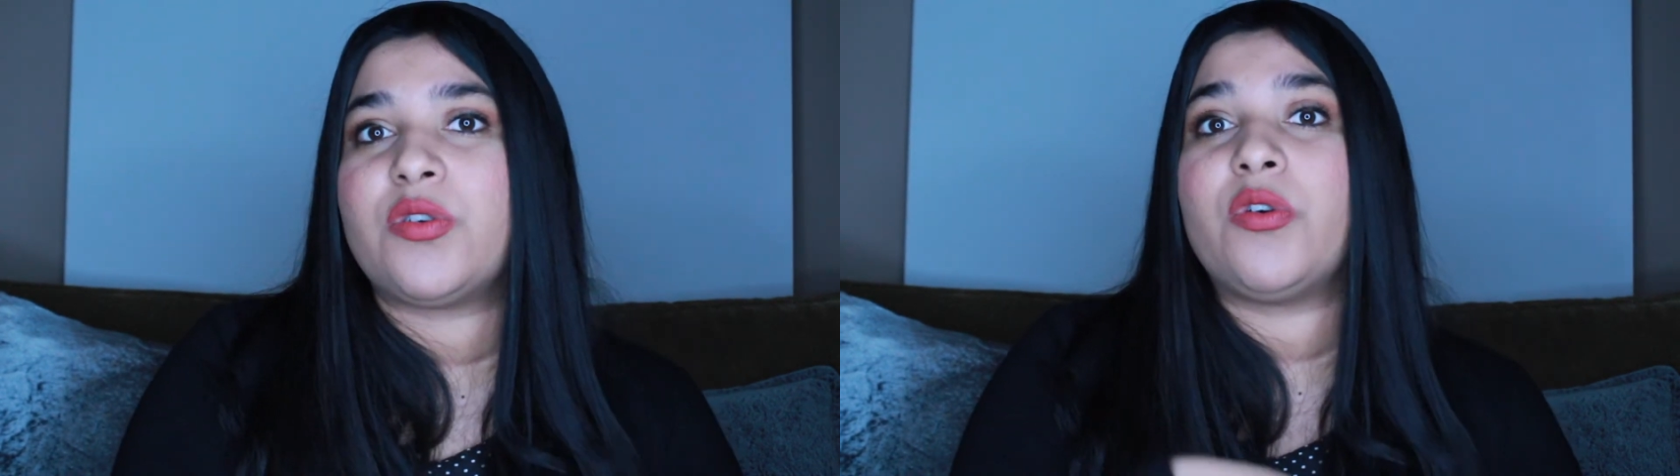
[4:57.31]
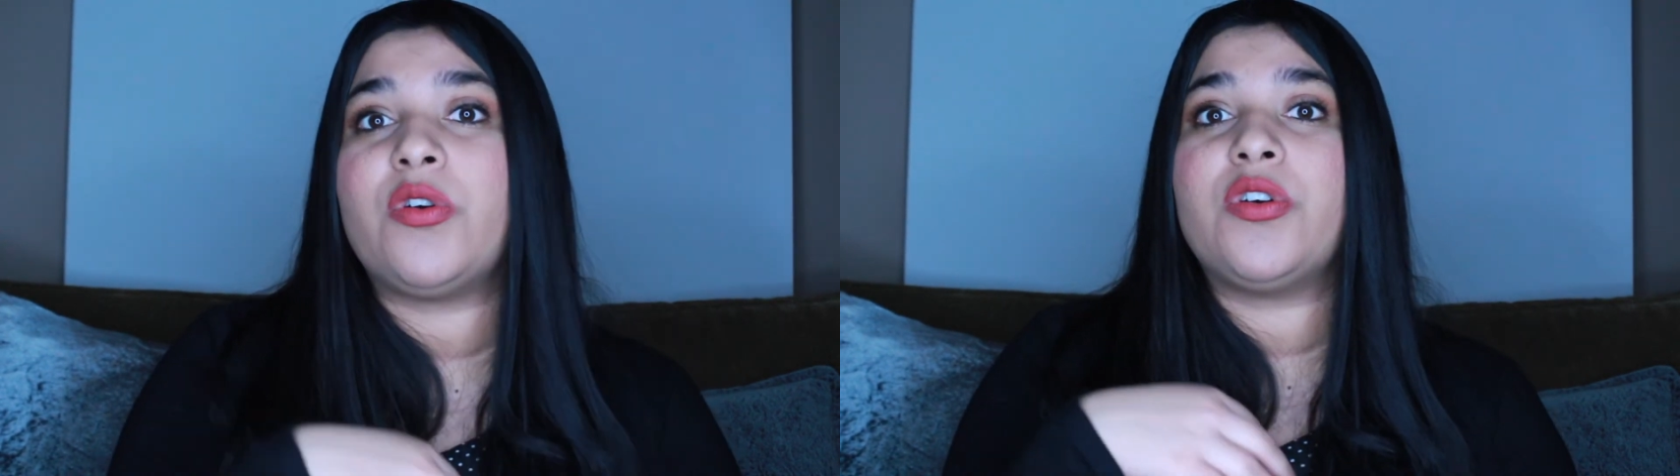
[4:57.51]

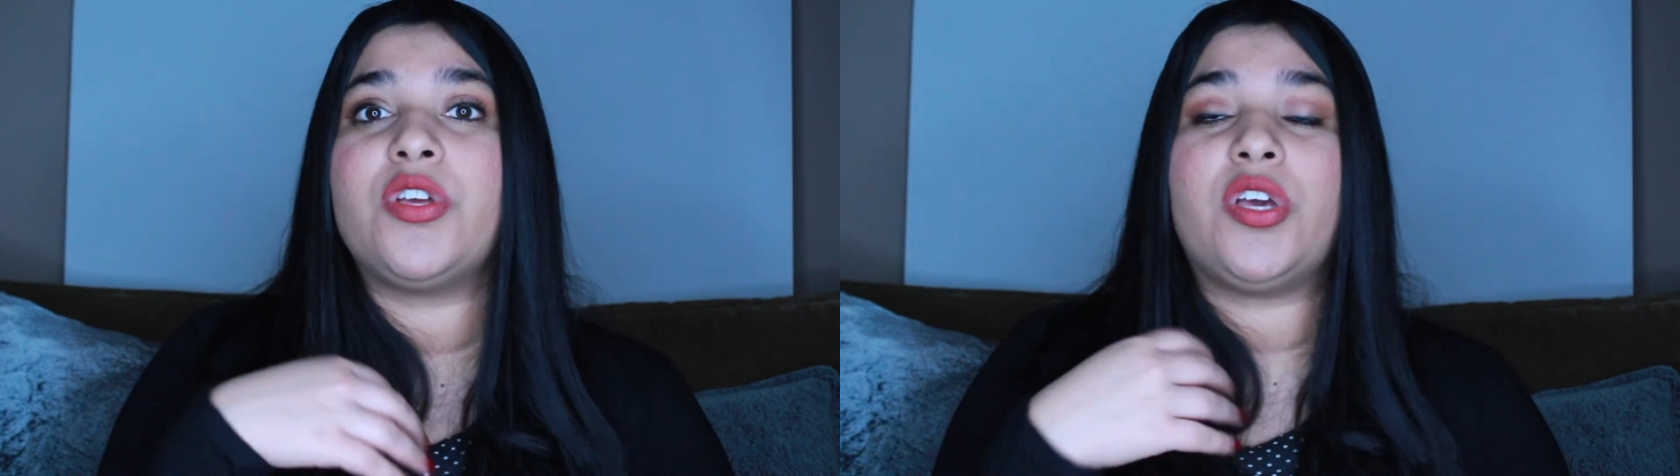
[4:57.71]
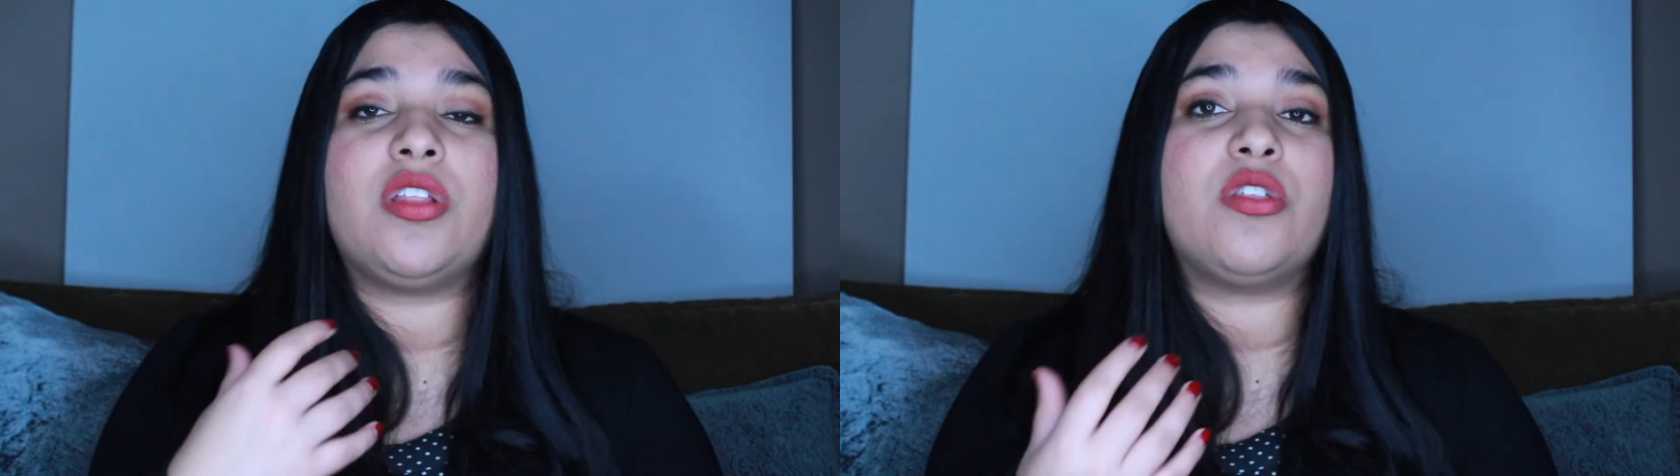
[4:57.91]
or
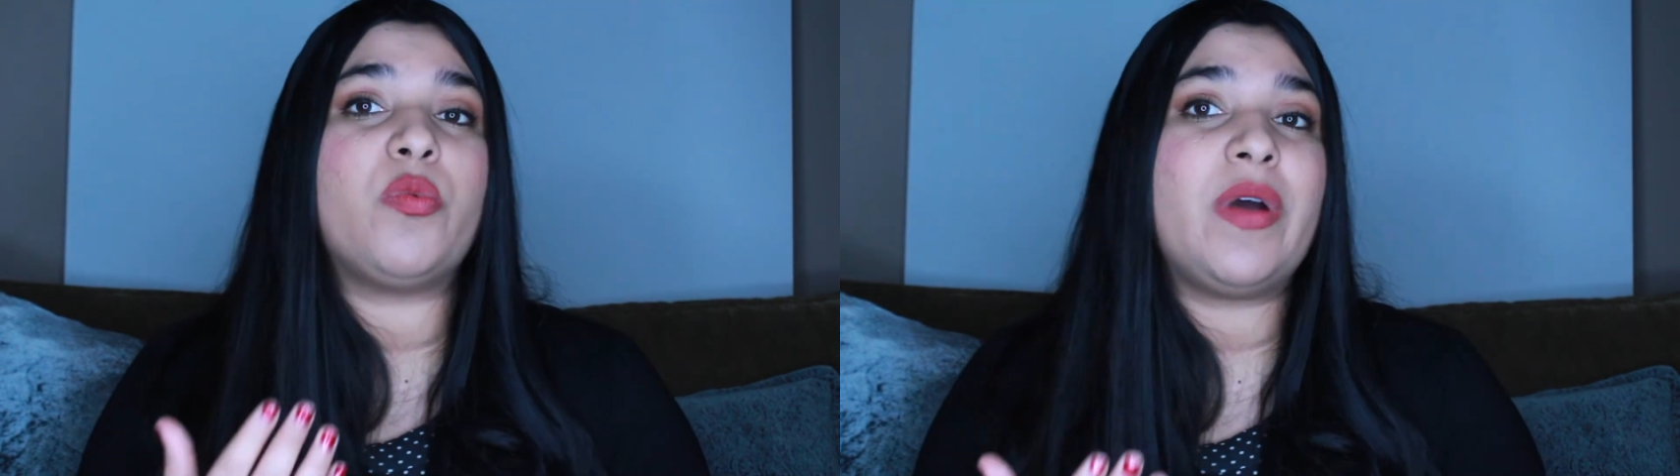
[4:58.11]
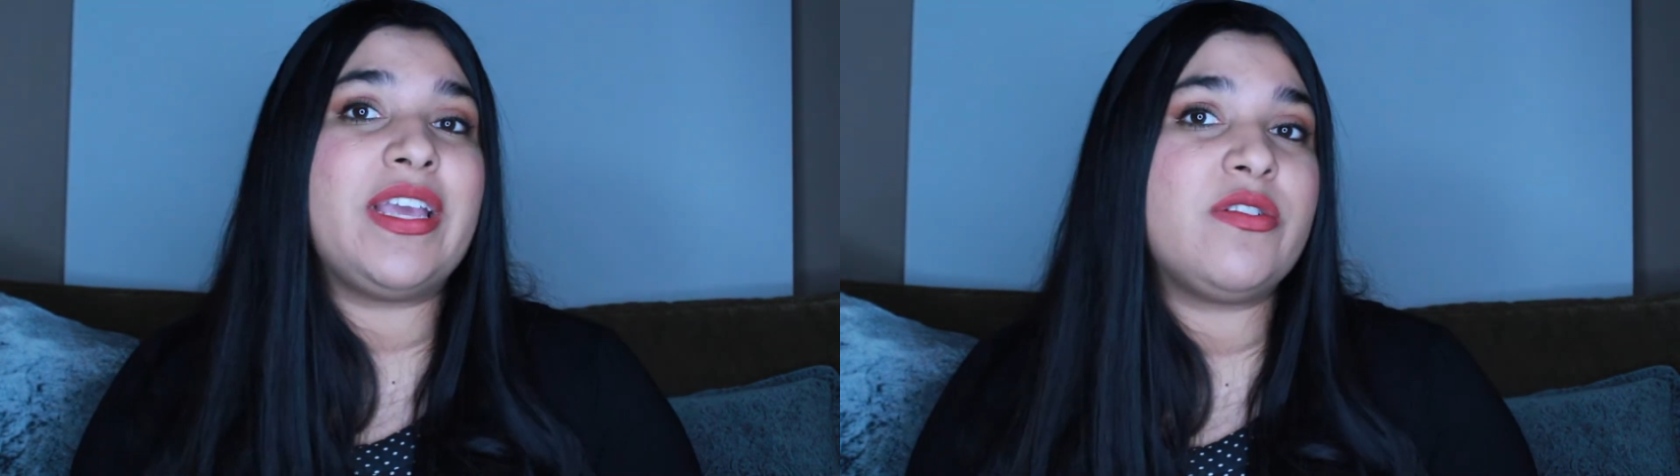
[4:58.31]
the
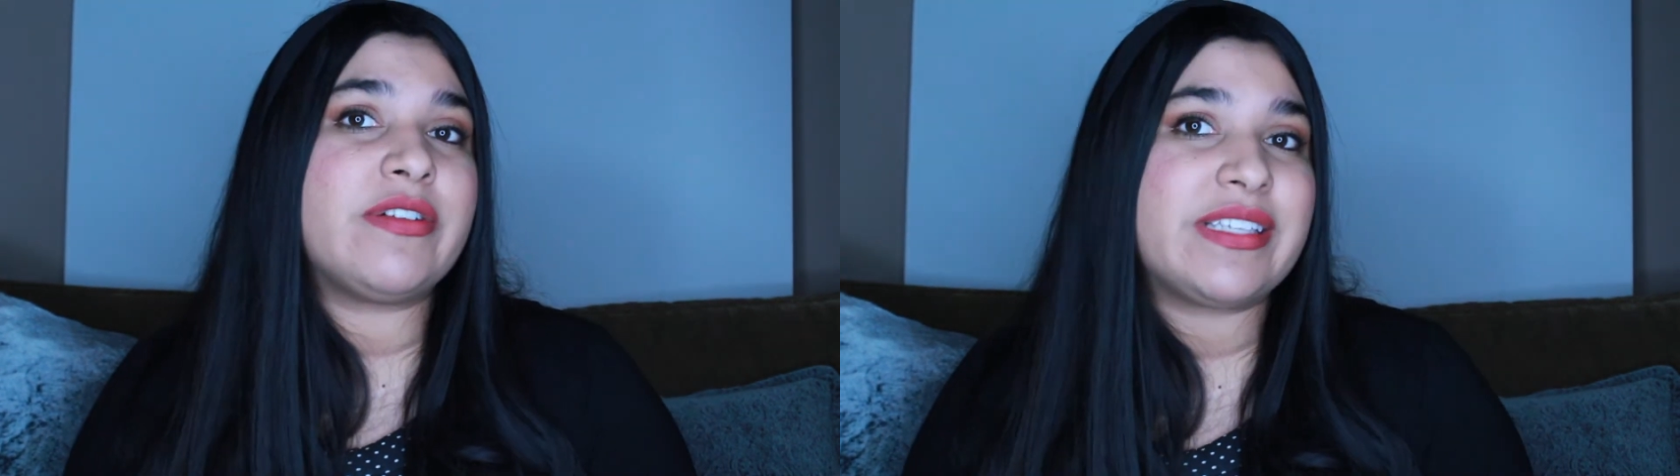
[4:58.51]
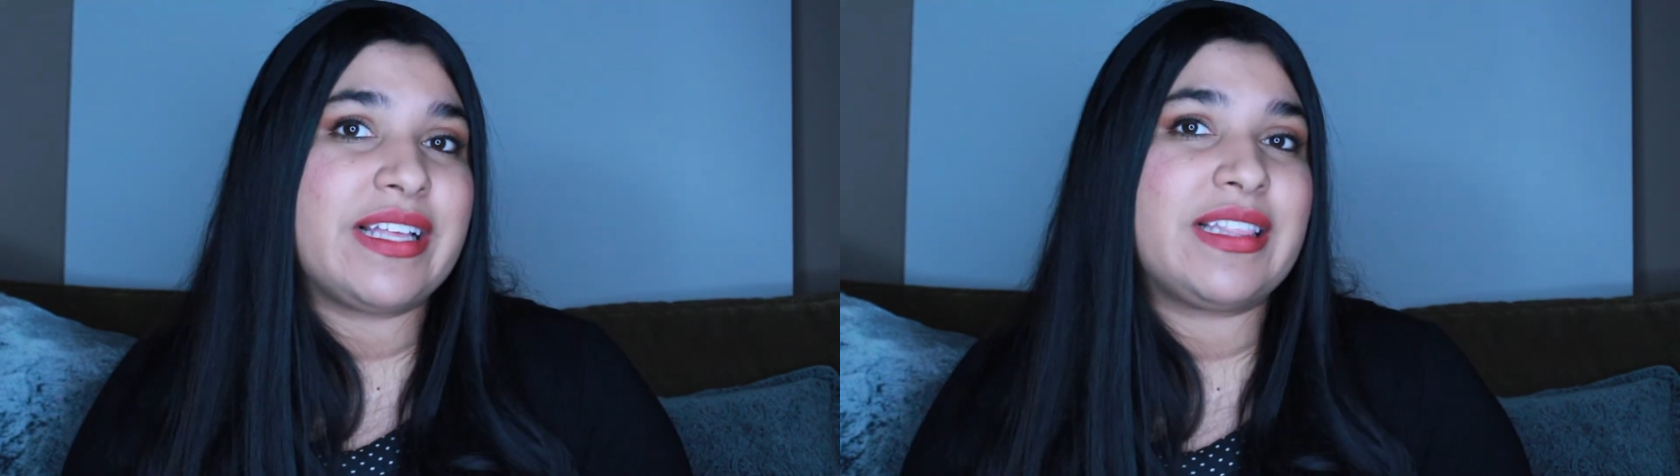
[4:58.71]
way you
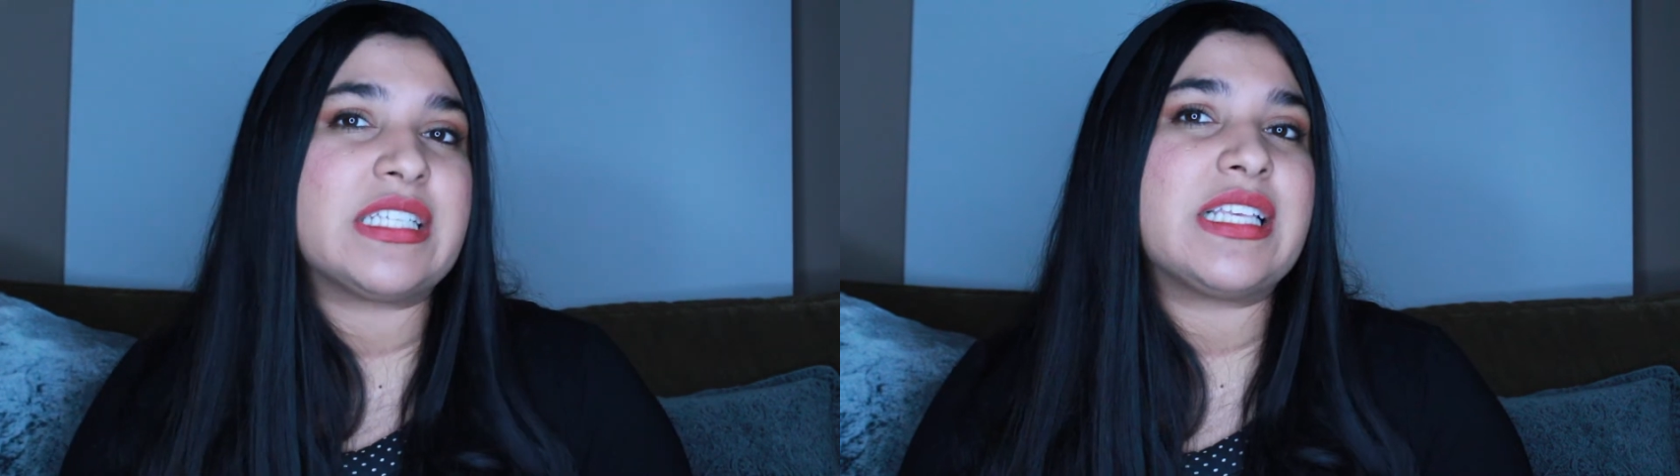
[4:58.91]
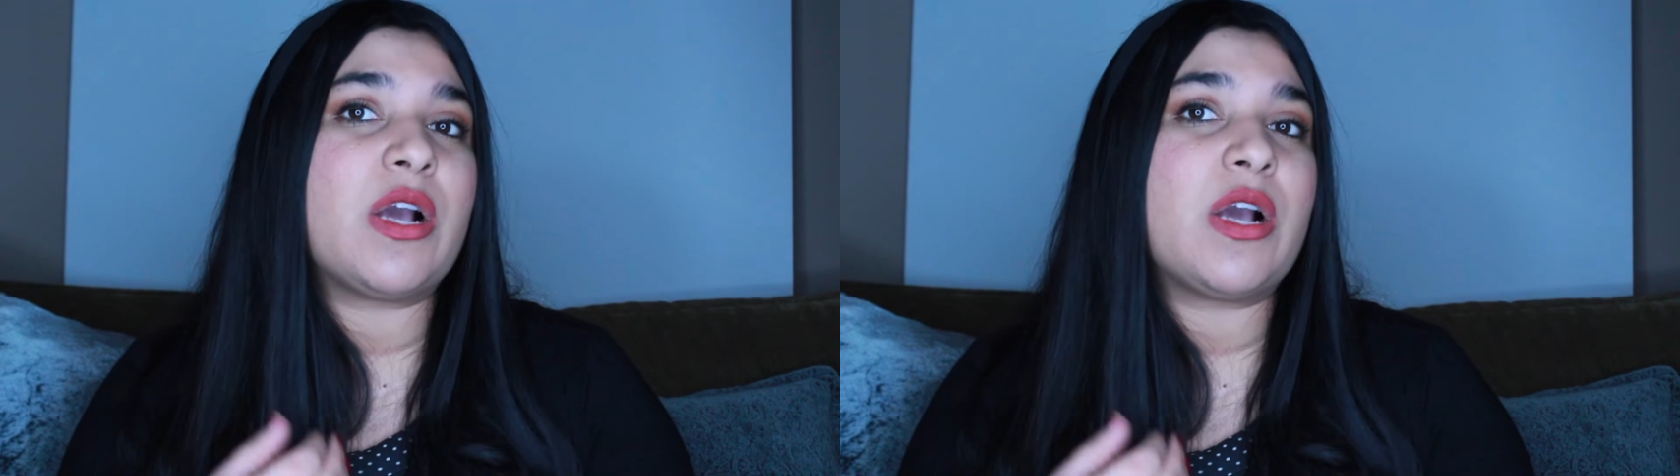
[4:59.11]
said this,